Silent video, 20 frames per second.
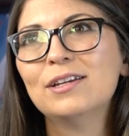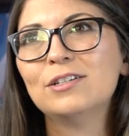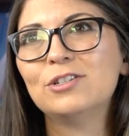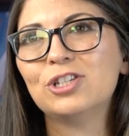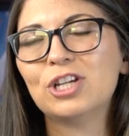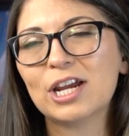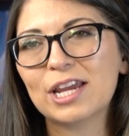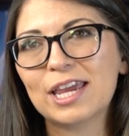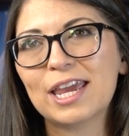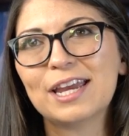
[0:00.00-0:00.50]

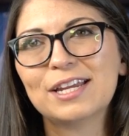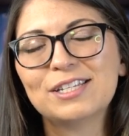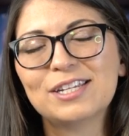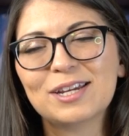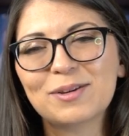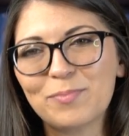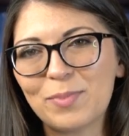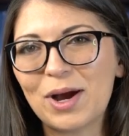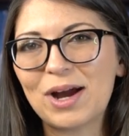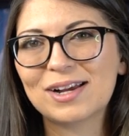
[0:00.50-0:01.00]

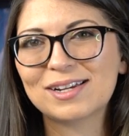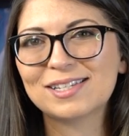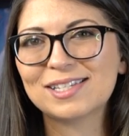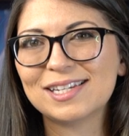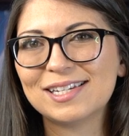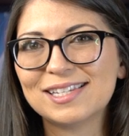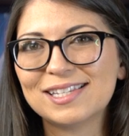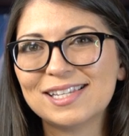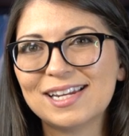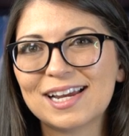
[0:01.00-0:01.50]
gigantic
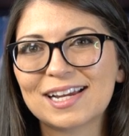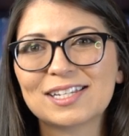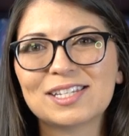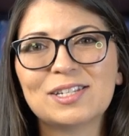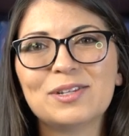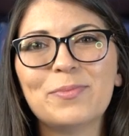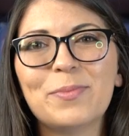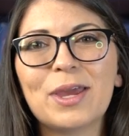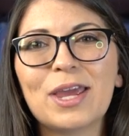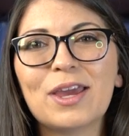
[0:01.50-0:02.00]
boxes next
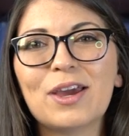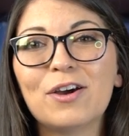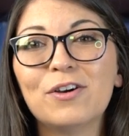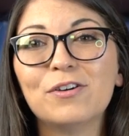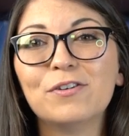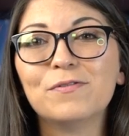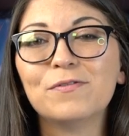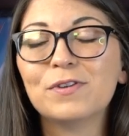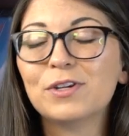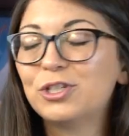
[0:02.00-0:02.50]
to me
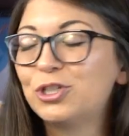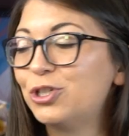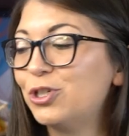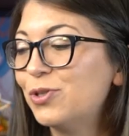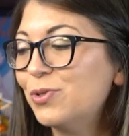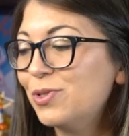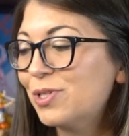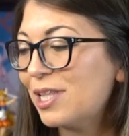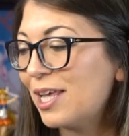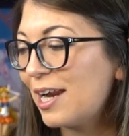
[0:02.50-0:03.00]
of
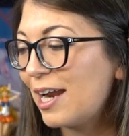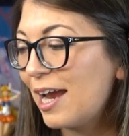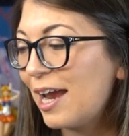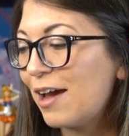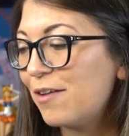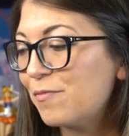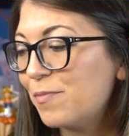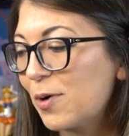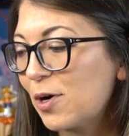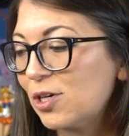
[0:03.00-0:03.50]
shoes that I
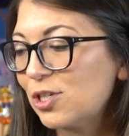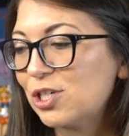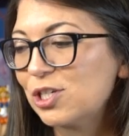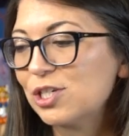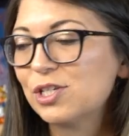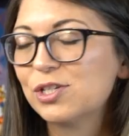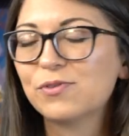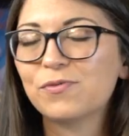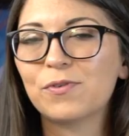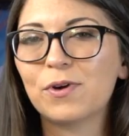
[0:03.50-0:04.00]
have
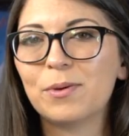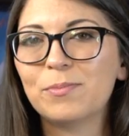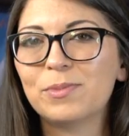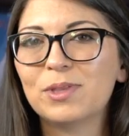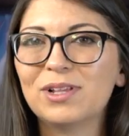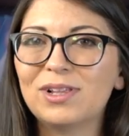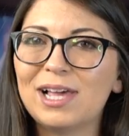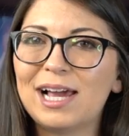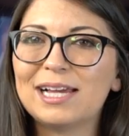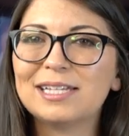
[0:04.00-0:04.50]
purchased from
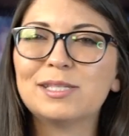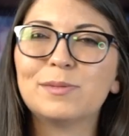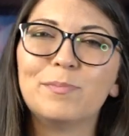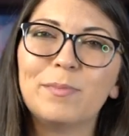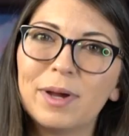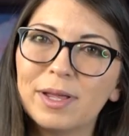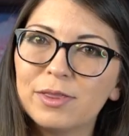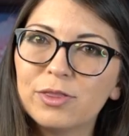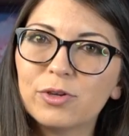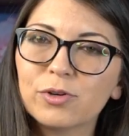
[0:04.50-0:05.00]
the last
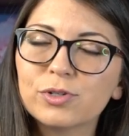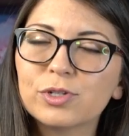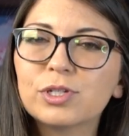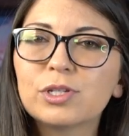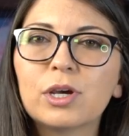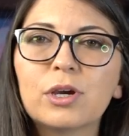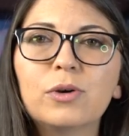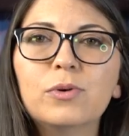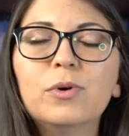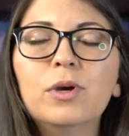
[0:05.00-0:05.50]
month or
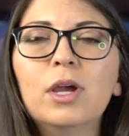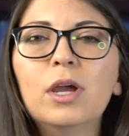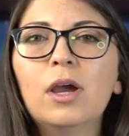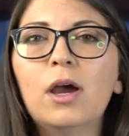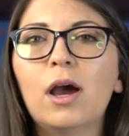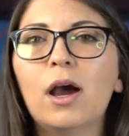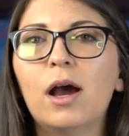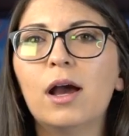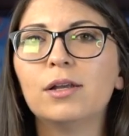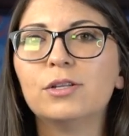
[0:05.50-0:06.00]
so
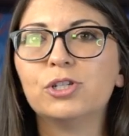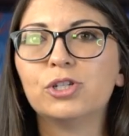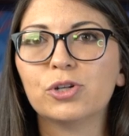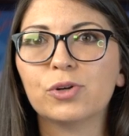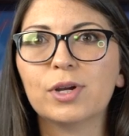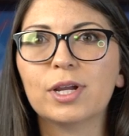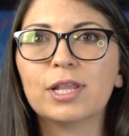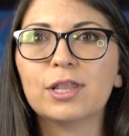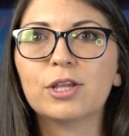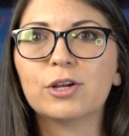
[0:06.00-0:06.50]

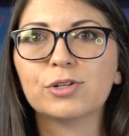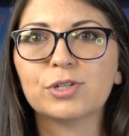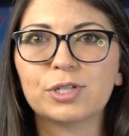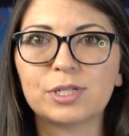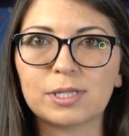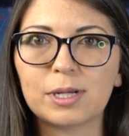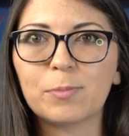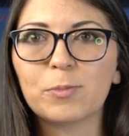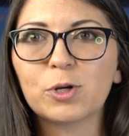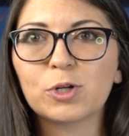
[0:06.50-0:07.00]
during their
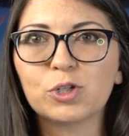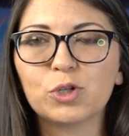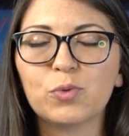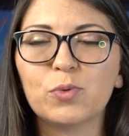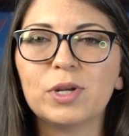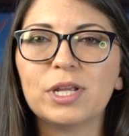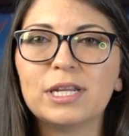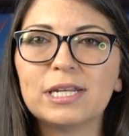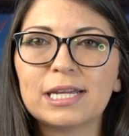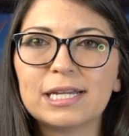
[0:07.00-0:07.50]
summer
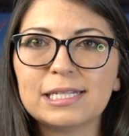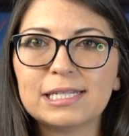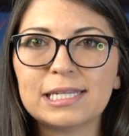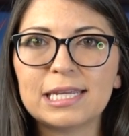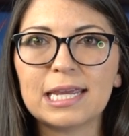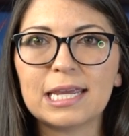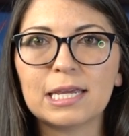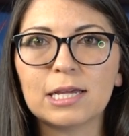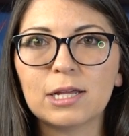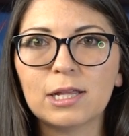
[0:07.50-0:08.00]

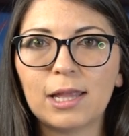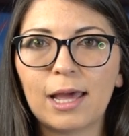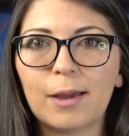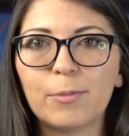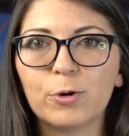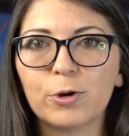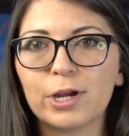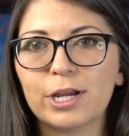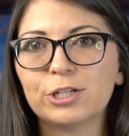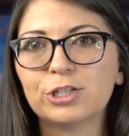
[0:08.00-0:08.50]
2019
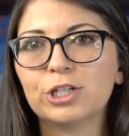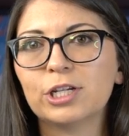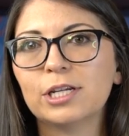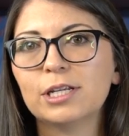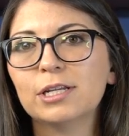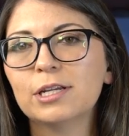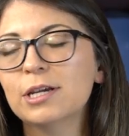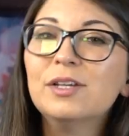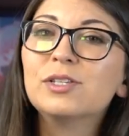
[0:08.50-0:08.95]
collaboration.